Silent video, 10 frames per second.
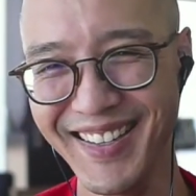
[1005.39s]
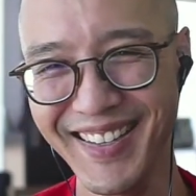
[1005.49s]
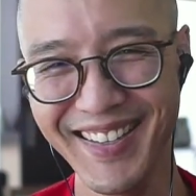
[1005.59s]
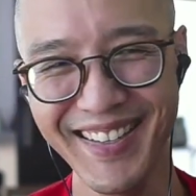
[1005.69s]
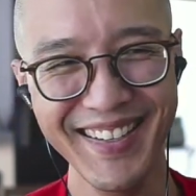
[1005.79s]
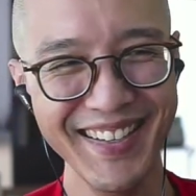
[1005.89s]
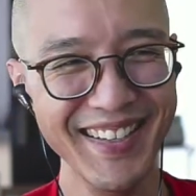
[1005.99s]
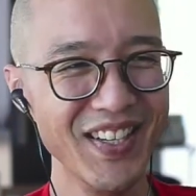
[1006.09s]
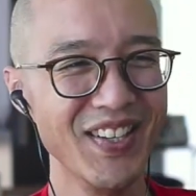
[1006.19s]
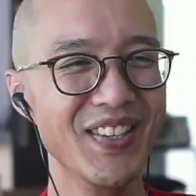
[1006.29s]
So don't
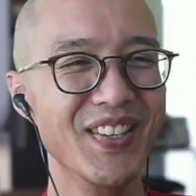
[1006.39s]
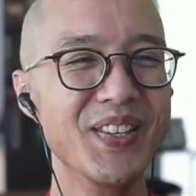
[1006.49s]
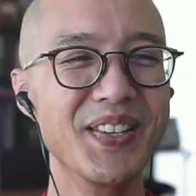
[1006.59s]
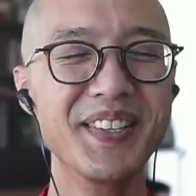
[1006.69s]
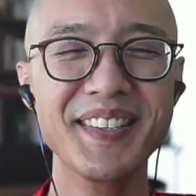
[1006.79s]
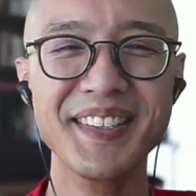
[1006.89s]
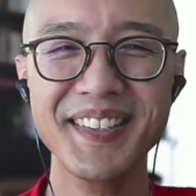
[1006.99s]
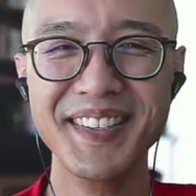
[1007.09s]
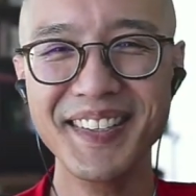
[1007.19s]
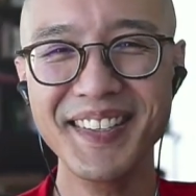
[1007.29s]
mind us. Talk amongst
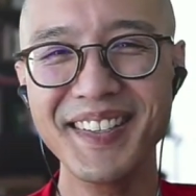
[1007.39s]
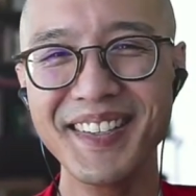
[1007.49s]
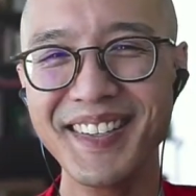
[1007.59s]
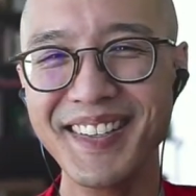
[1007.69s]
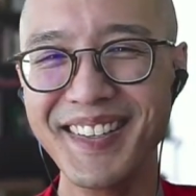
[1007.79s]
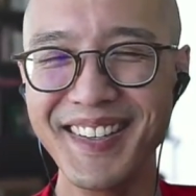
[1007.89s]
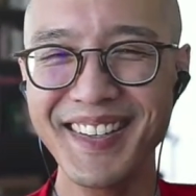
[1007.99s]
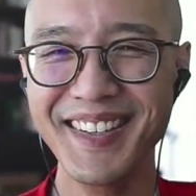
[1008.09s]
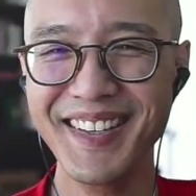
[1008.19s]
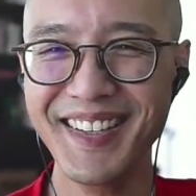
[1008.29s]
yourselves. I'll give you a
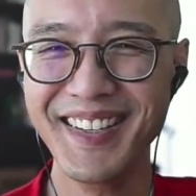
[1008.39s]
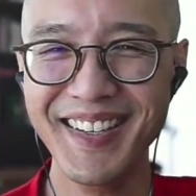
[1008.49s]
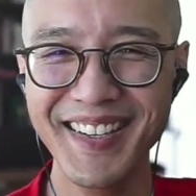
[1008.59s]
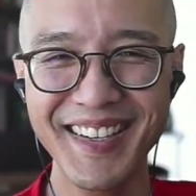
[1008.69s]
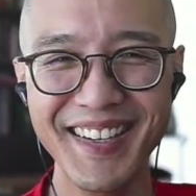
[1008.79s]
topic.